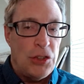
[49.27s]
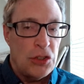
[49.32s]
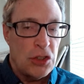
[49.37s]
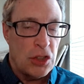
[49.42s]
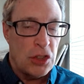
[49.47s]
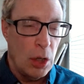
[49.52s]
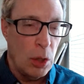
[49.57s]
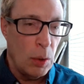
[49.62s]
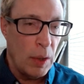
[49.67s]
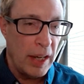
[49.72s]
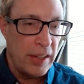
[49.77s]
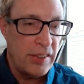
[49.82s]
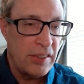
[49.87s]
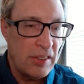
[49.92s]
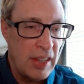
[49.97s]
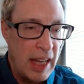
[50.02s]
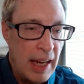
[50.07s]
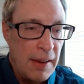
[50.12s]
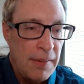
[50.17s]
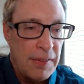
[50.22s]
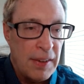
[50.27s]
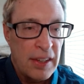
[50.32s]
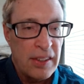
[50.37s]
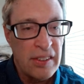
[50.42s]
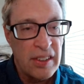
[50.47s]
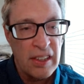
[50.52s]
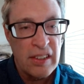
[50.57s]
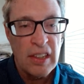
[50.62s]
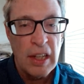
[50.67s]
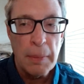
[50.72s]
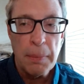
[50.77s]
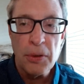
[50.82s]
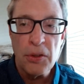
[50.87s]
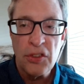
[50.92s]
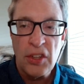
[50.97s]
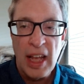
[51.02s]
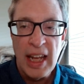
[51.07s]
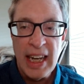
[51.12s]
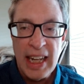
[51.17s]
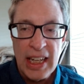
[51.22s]
show a safe
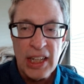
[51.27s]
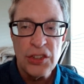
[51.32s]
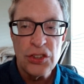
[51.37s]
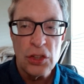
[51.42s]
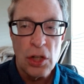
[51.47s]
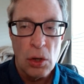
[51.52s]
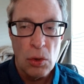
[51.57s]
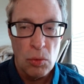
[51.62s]
60% ish